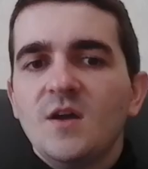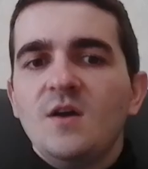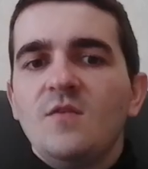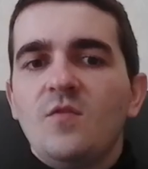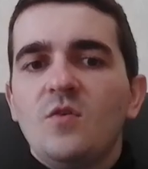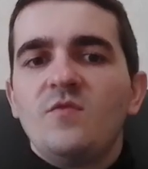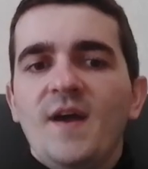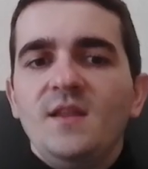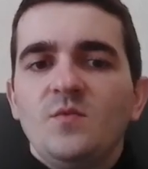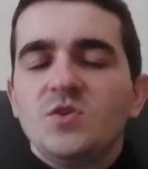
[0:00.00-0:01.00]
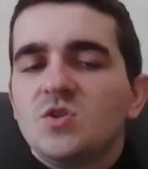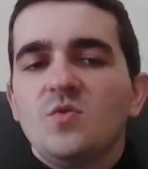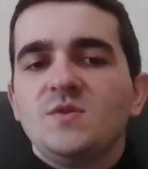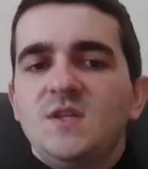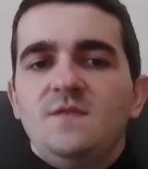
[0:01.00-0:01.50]
For that, we just go
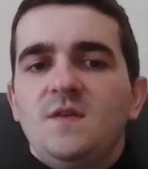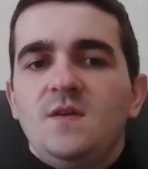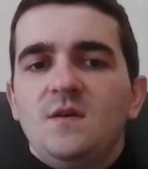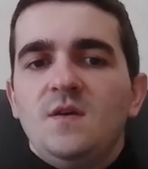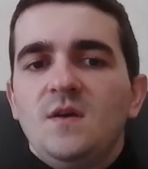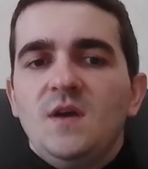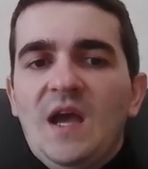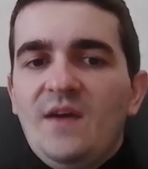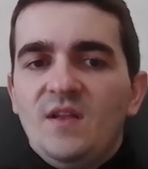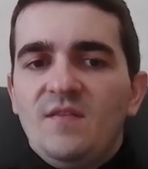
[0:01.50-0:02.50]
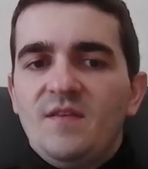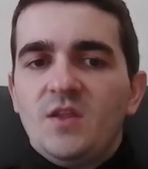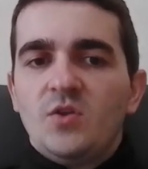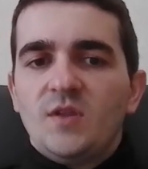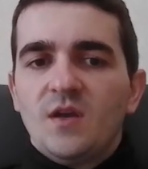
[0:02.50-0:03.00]
c3. And if they
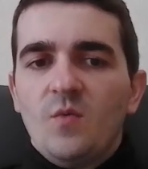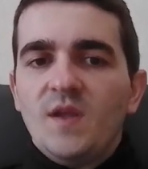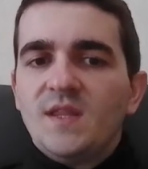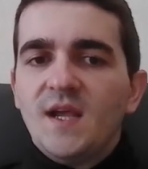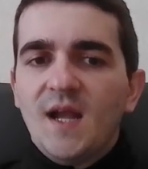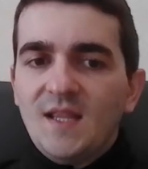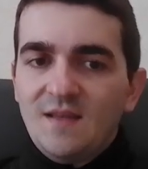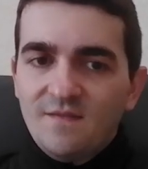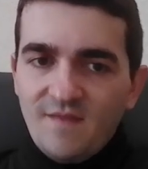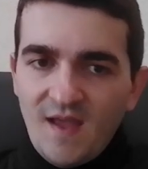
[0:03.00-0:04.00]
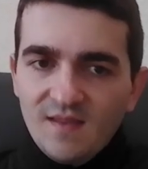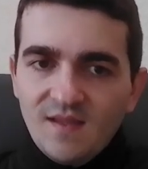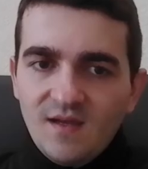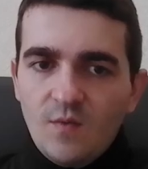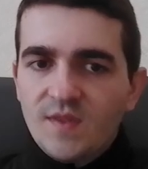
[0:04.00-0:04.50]
don't take, we take. And if they
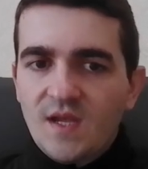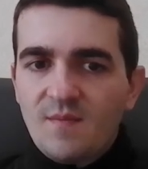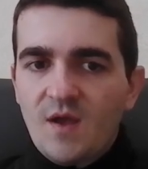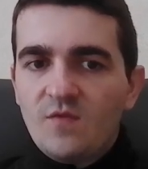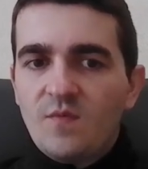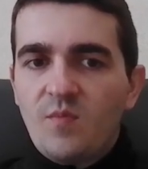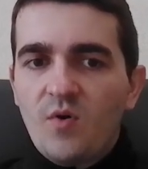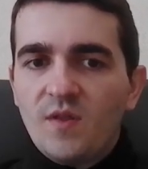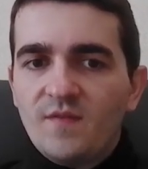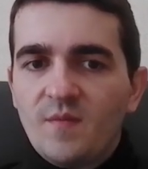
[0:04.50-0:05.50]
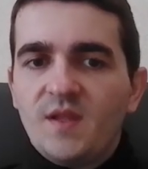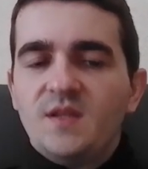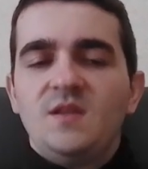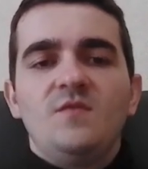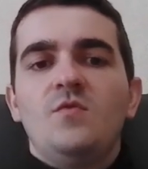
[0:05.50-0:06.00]
take, we take back the pawn and then play
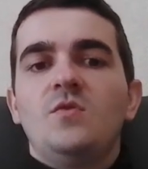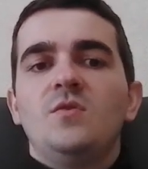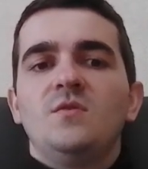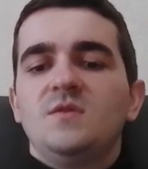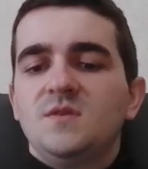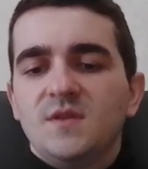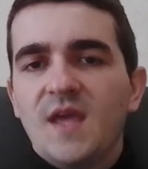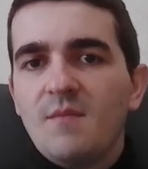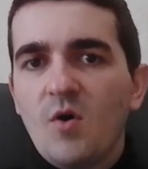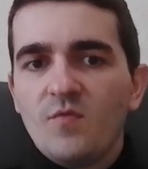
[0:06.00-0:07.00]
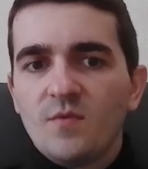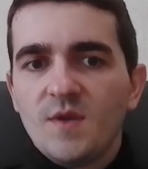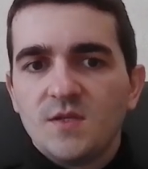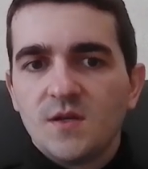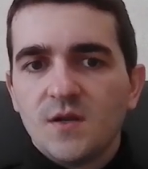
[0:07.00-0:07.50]
d4. Game over,
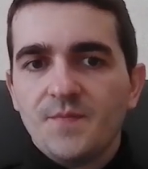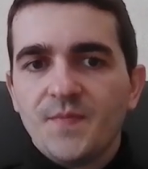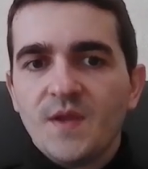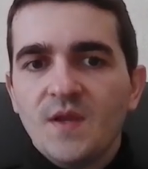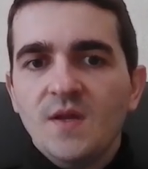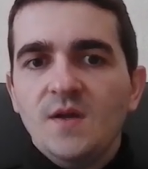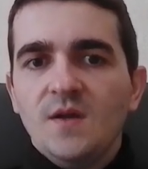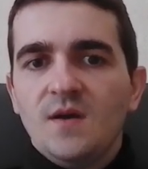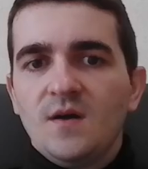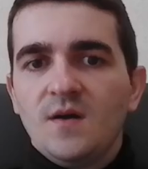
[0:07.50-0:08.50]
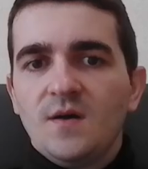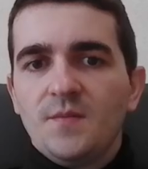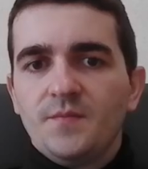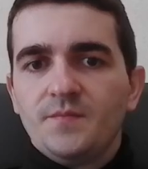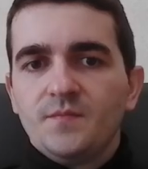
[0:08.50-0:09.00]
basically.
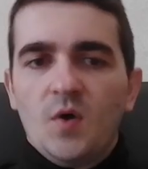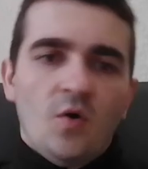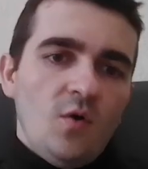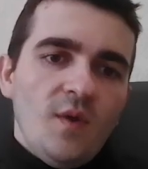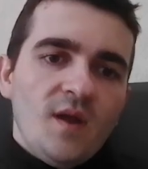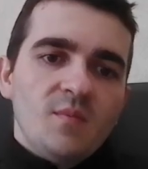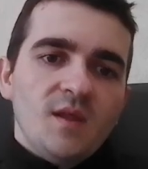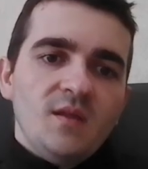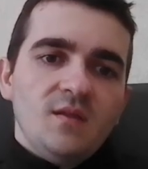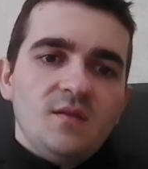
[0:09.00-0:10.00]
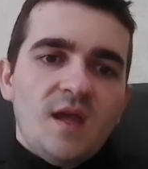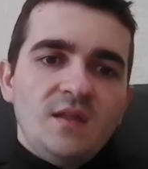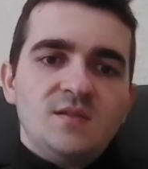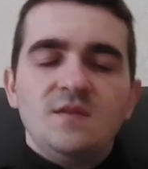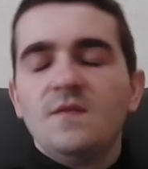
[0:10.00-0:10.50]
Or we can play knight
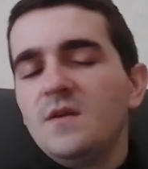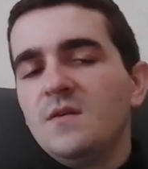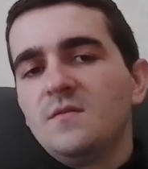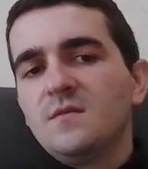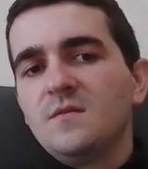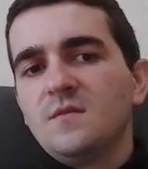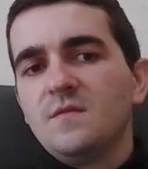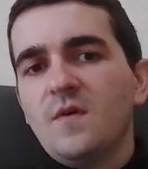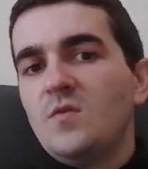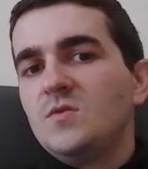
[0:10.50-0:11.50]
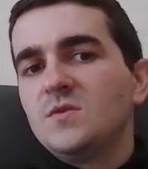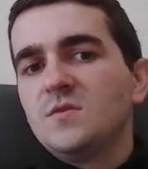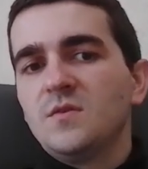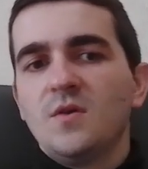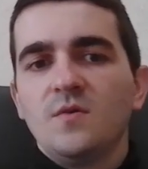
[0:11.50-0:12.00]
c3 first,
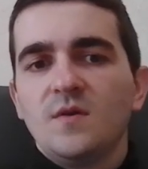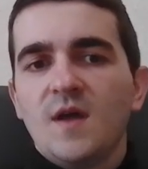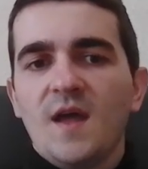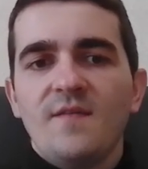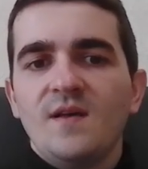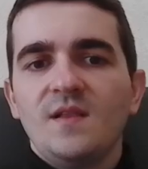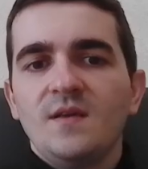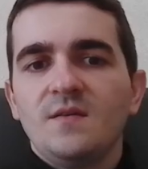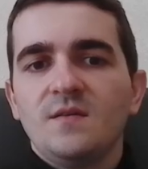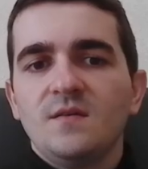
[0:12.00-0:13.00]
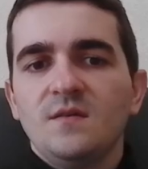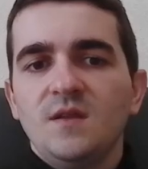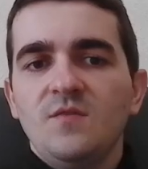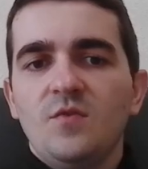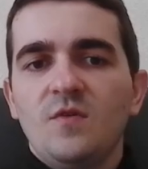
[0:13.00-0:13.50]
you know. And then like
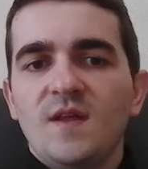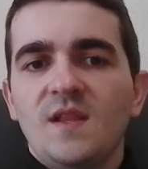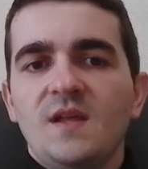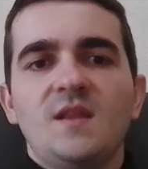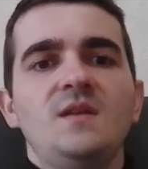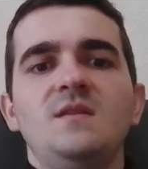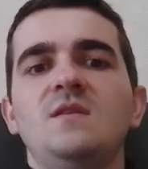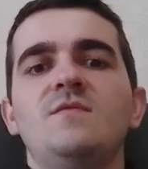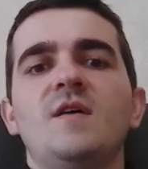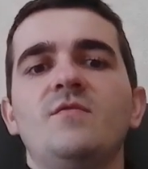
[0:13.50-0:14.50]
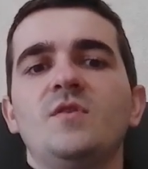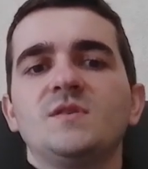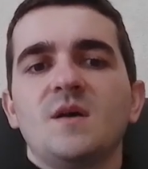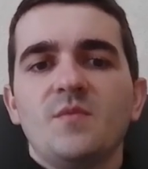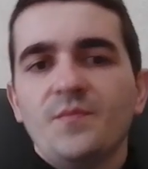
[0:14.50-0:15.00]
d4, then like knight d5, for
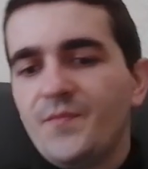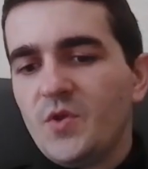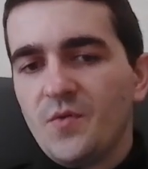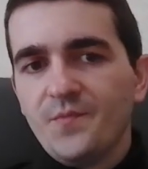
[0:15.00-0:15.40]
example, you know.